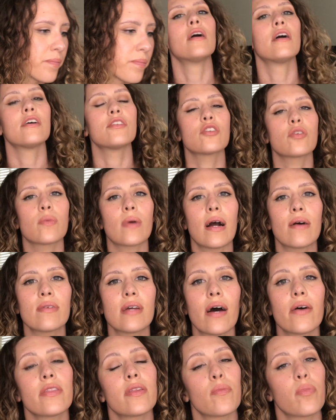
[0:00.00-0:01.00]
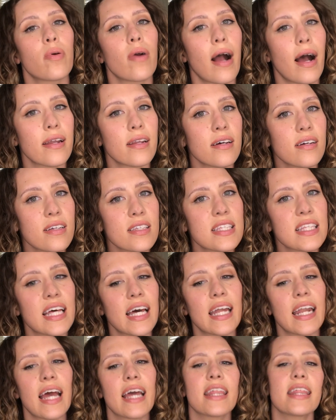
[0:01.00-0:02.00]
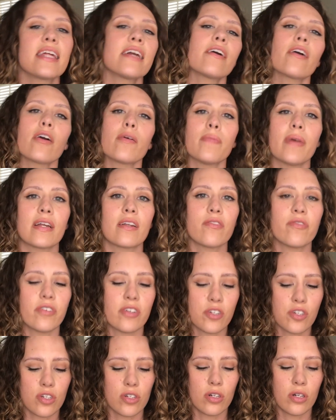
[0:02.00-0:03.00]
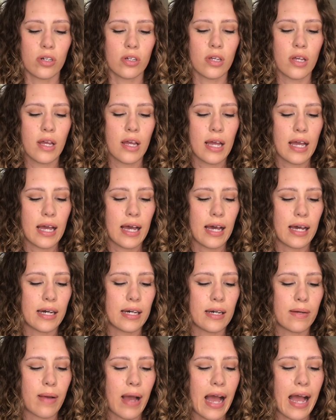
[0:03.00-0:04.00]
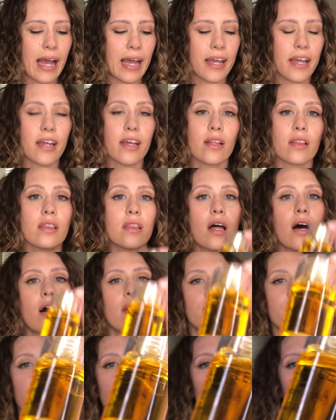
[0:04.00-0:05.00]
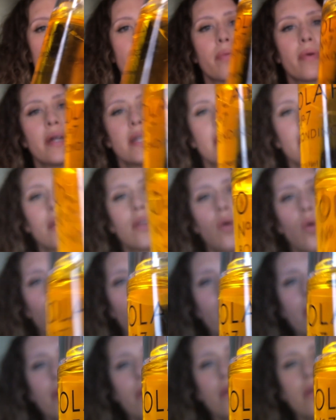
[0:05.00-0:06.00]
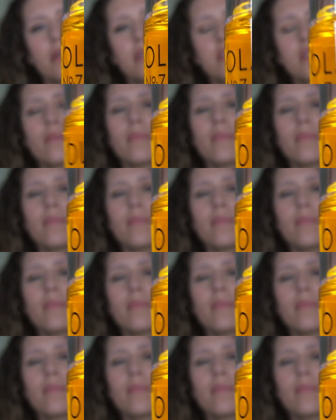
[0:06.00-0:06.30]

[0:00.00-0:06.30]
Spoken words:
To round out the products that I think are beneficial, I love incorporating an oil into my